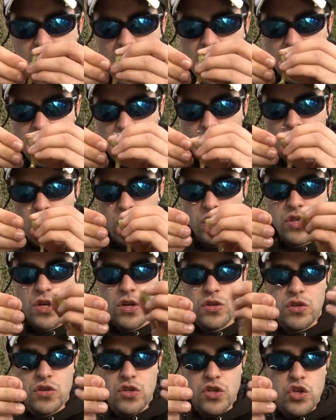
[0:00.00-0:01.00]
I can
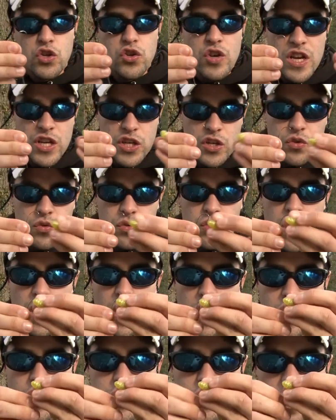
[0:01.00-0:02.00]
also do the traditional
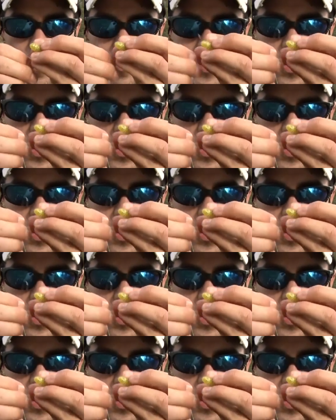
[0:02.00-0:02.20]
drop